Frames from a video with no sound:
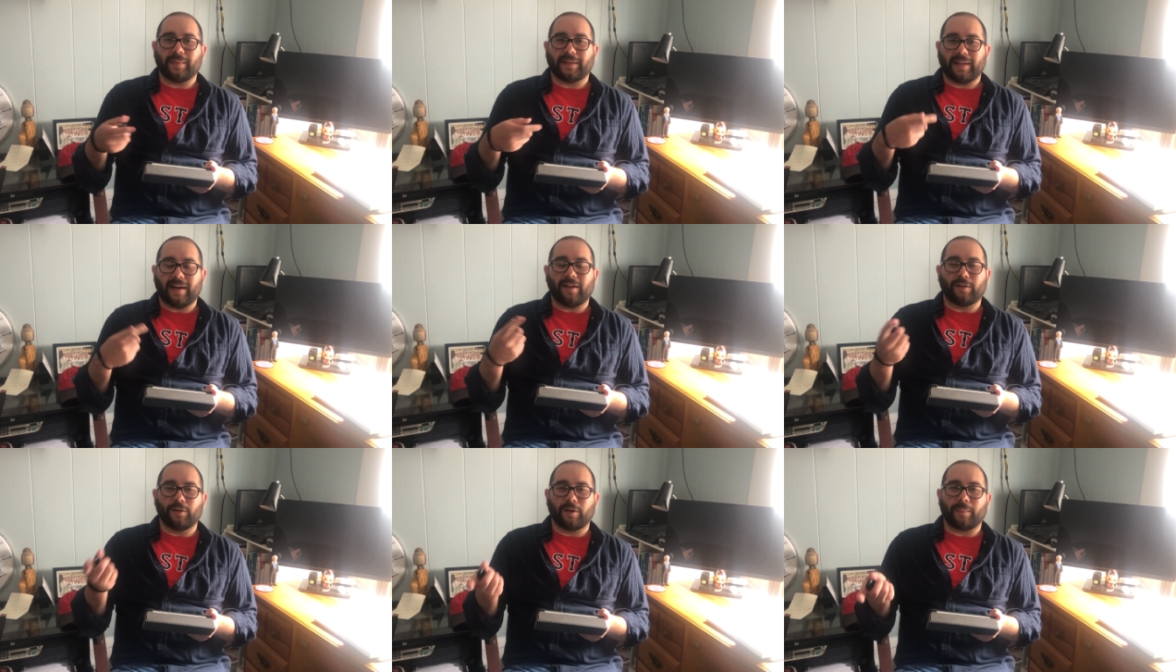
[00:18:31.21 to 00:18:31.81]
But then
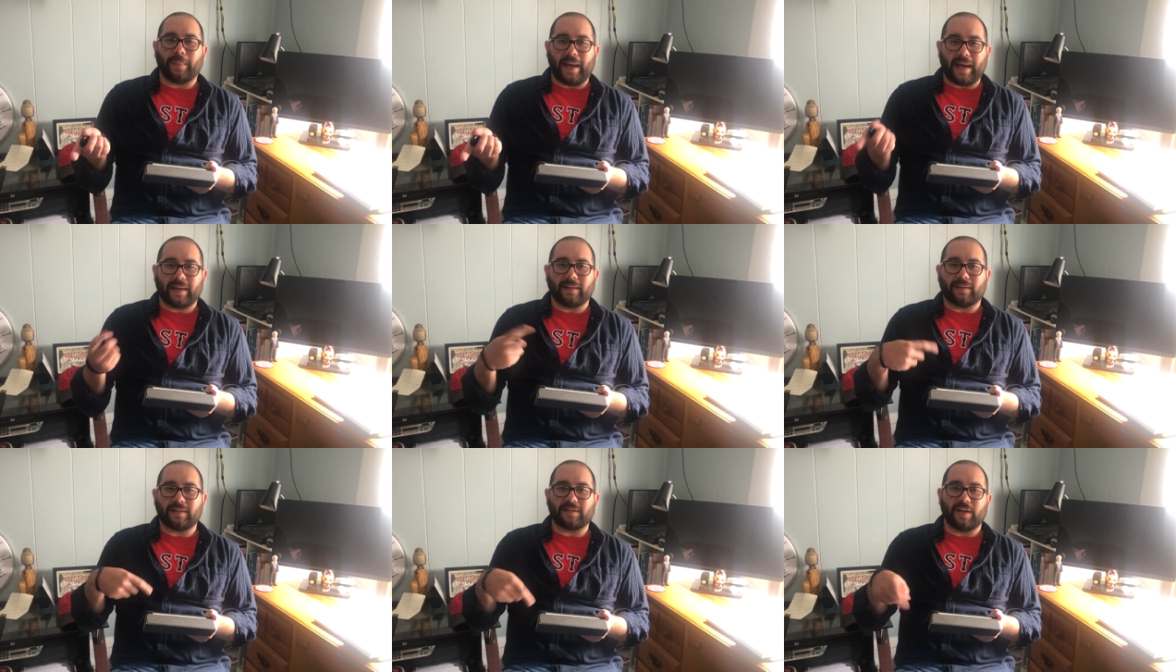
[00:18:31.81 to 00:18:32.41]
I'll look back
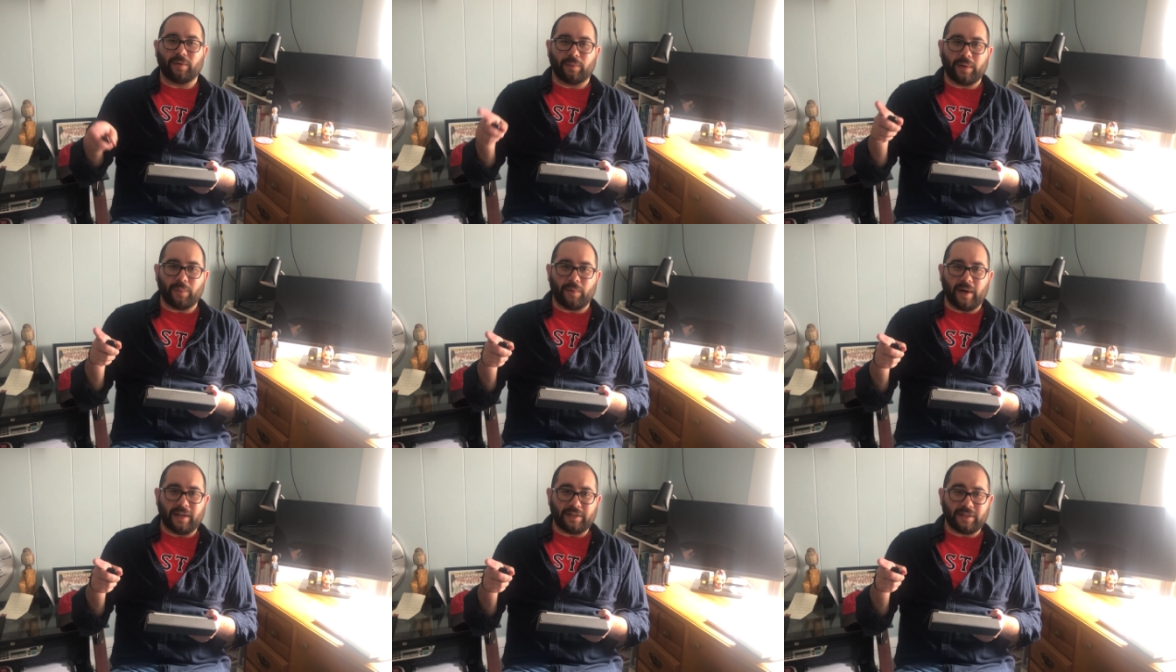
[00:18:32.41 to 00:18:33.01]
at this, I'll
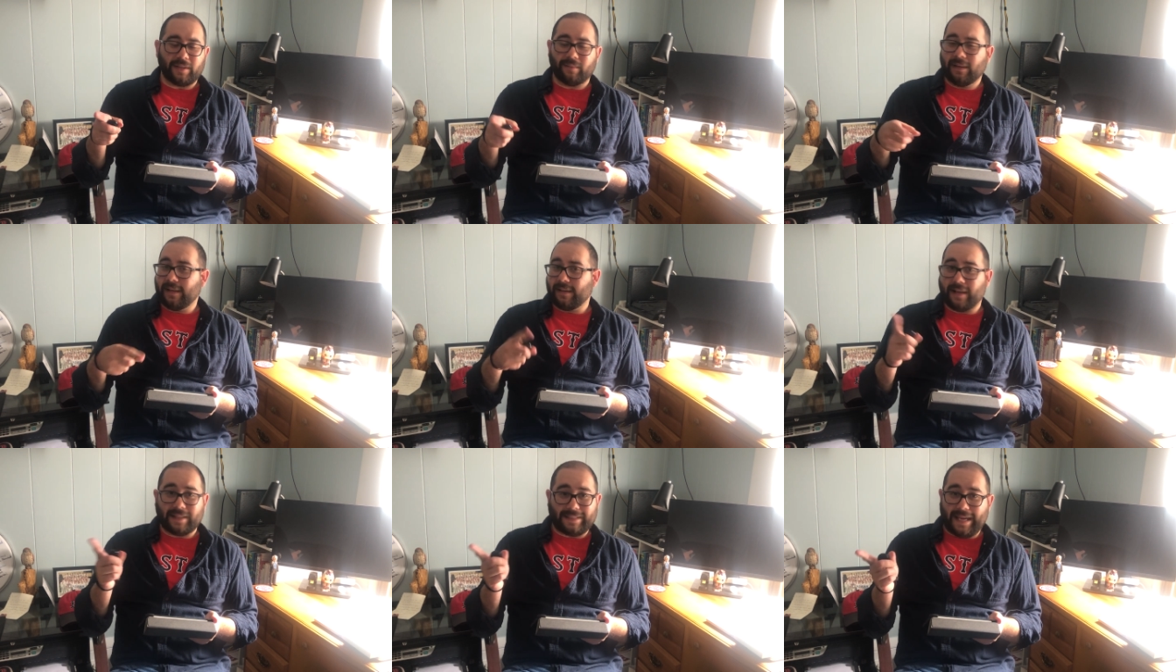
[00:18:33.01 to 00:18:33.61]
rewatch it,
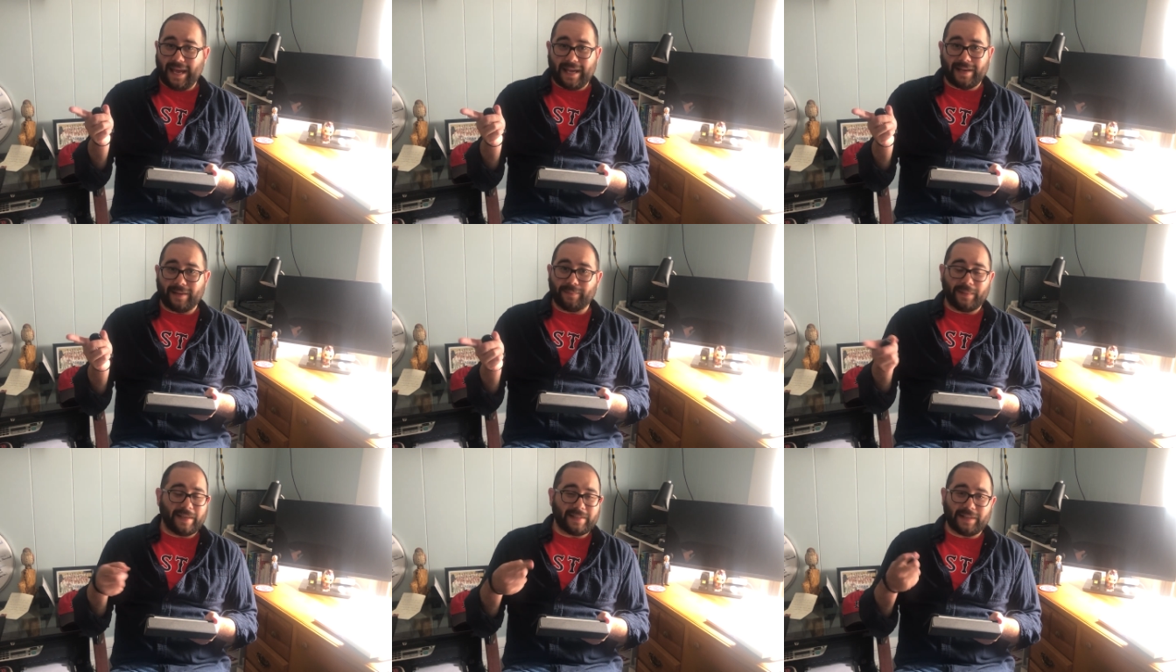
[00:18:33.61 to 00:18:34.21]
not to
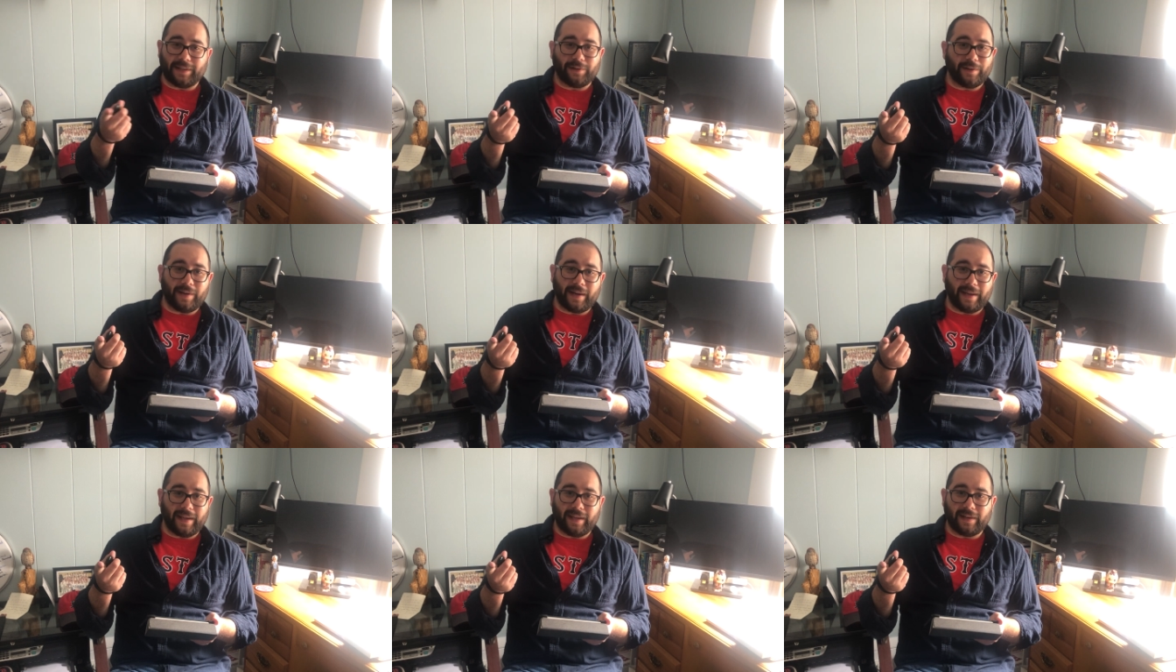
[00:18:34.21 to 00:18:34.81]
edit because I don't know
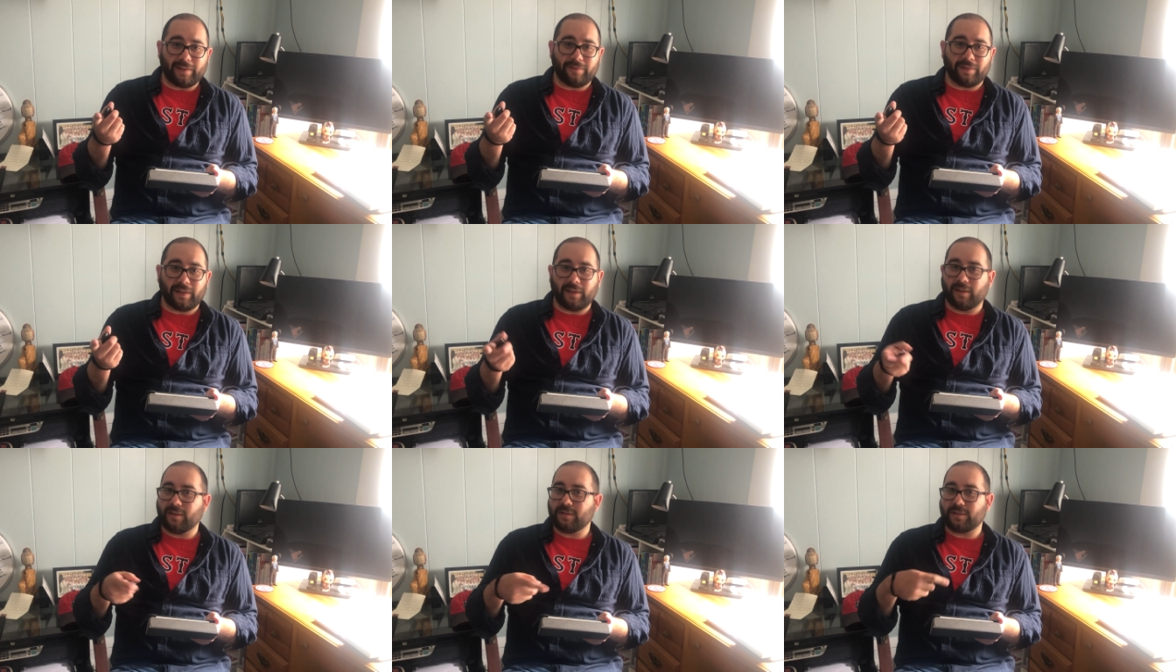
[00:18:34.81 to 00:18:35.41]
how to edit
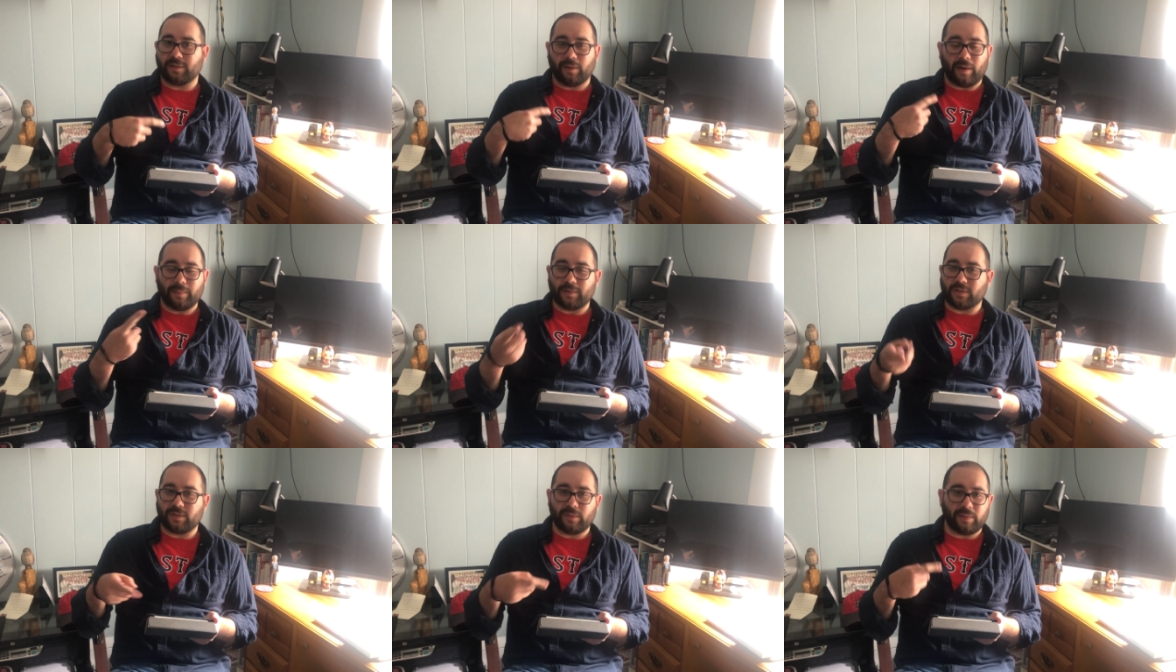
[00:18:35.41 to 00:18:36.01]
videos, so I'm
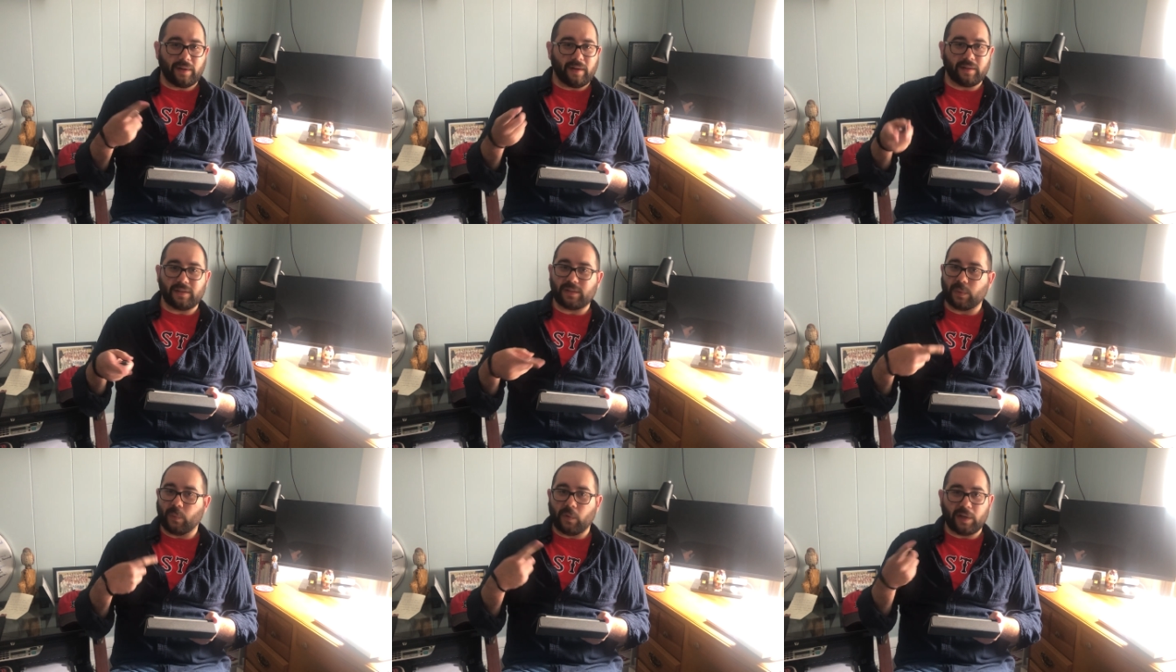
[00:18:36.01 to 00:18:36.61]
just doing all
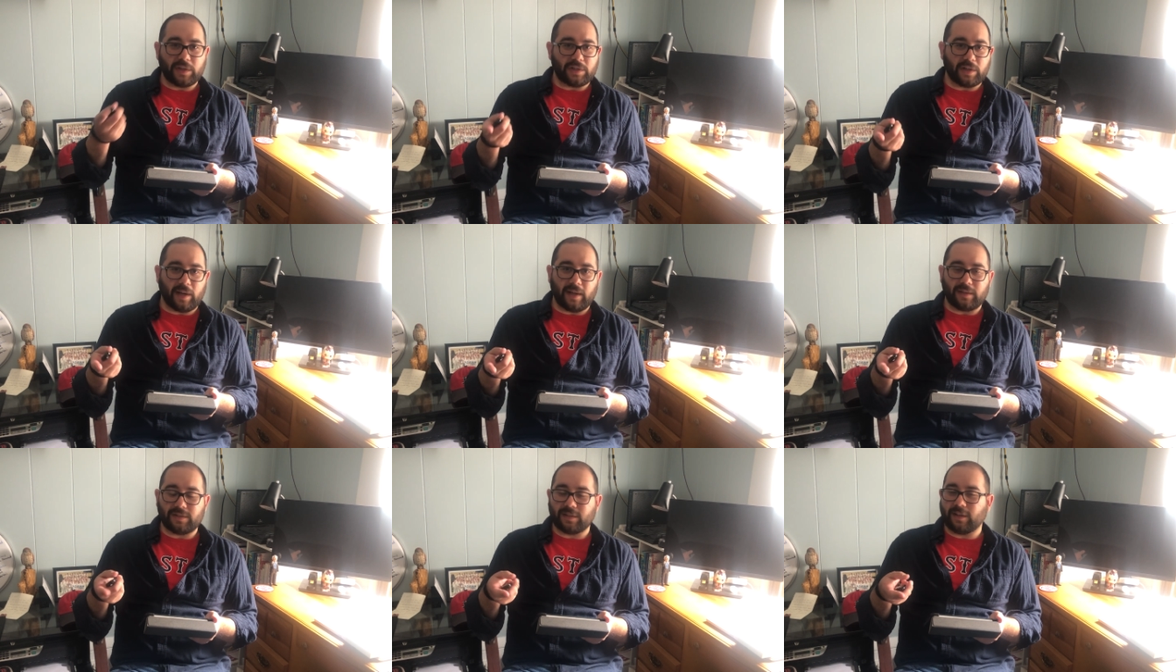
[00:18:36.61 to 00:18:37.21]
this in one
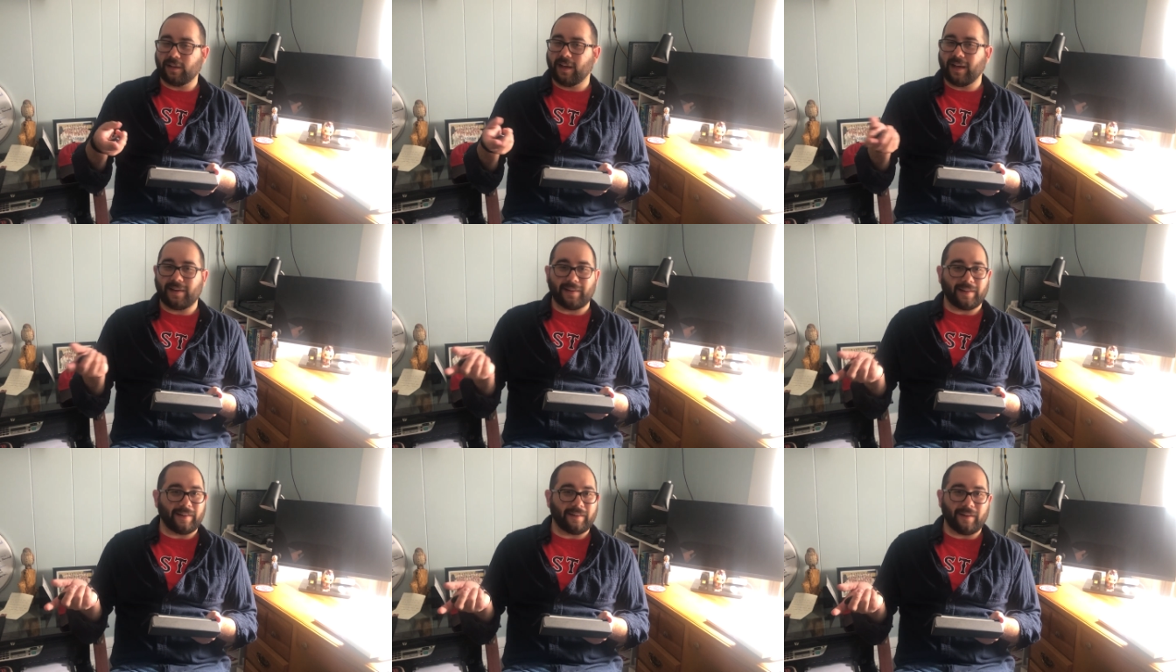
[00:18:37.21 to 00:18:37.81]
shot, so you're
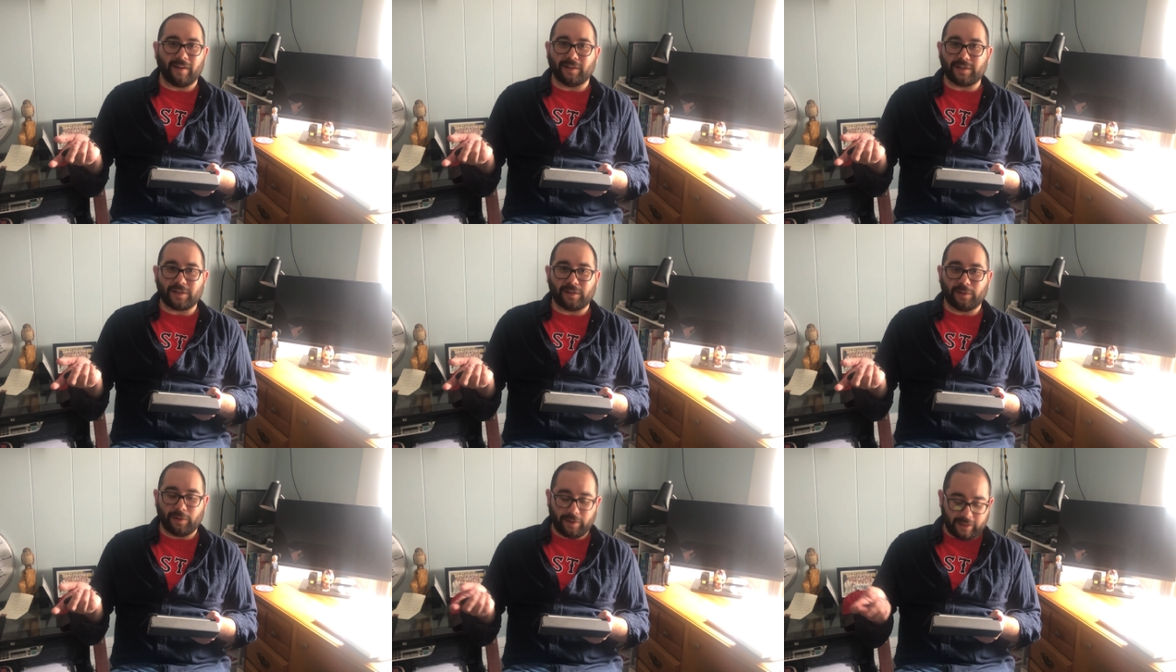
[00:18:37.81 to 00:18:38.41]
getting it in all its
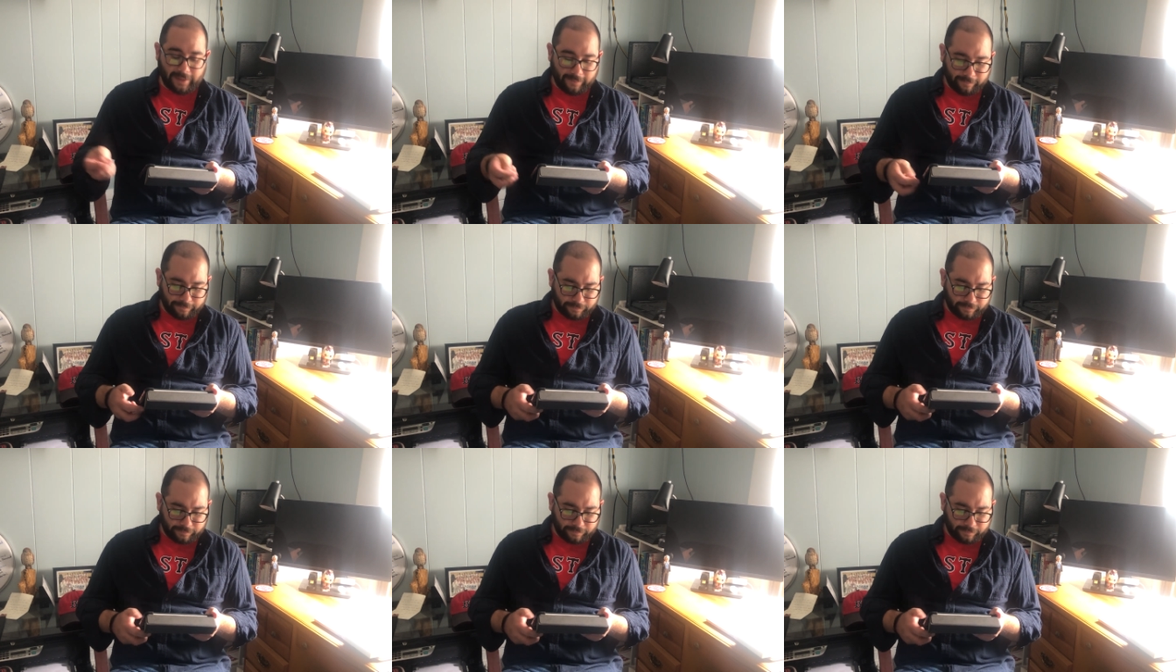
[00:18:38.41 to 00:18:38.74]
glory.